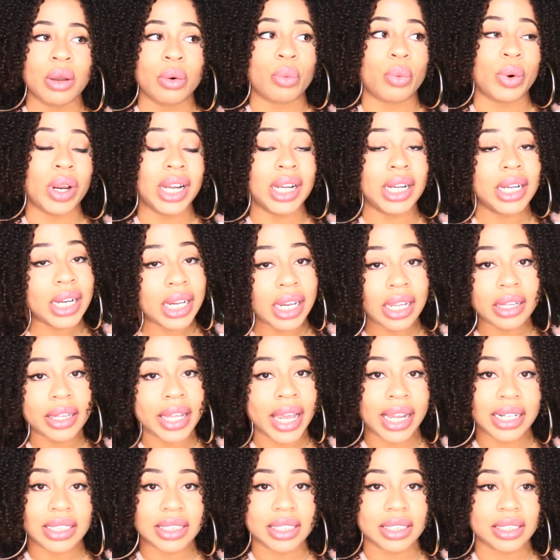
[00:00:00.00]
We need
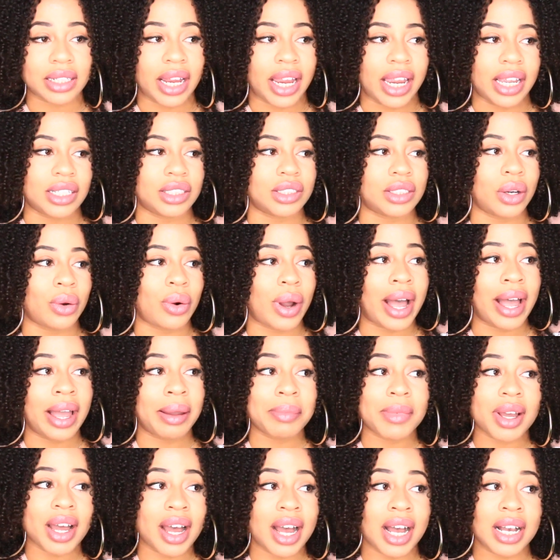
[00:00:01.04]
that today. So
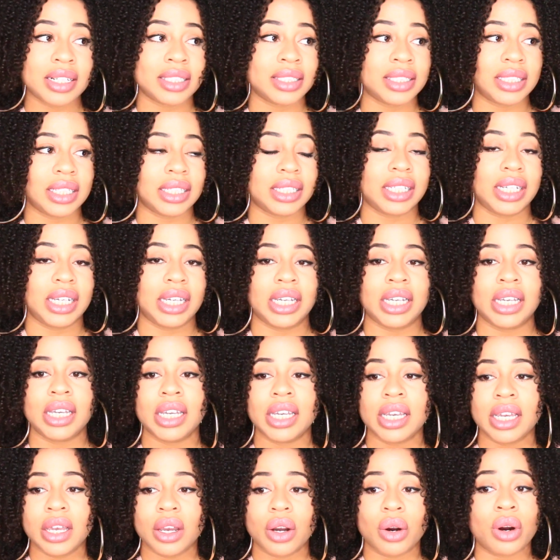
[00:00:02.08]
I'm constantly,
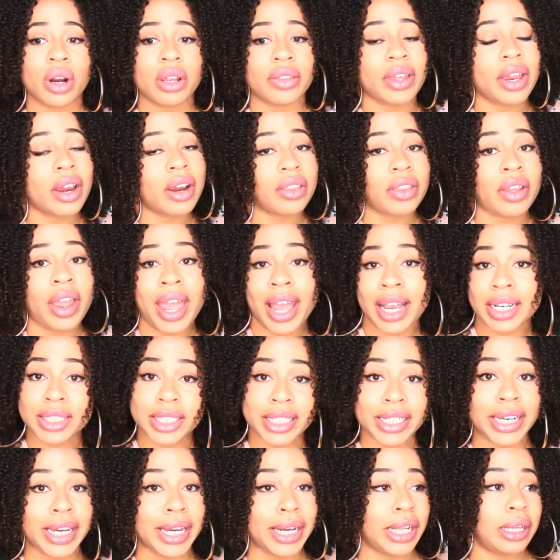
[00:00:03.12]
or they're
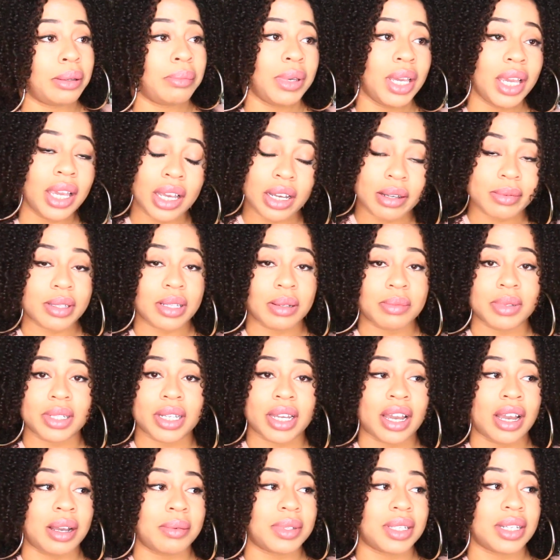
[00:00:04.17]
actually hitting me up
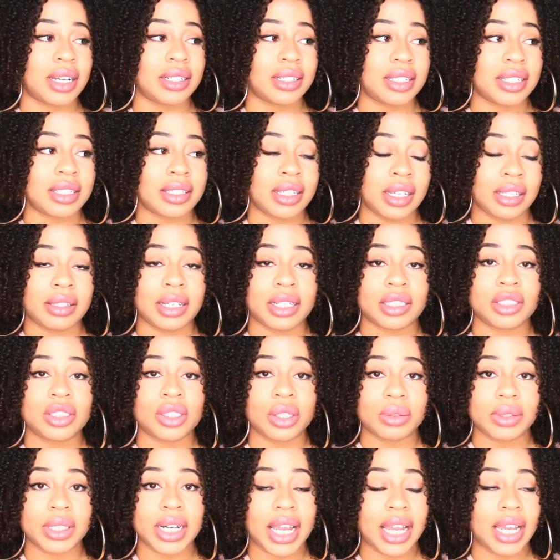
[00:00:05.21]
sometimes, and I just think that's
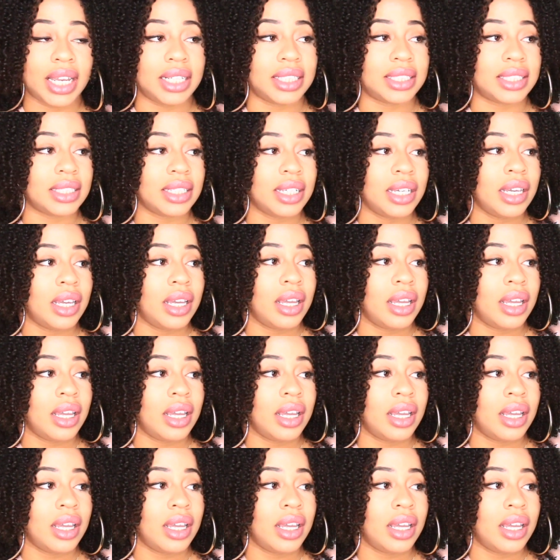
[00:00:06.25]
so nice.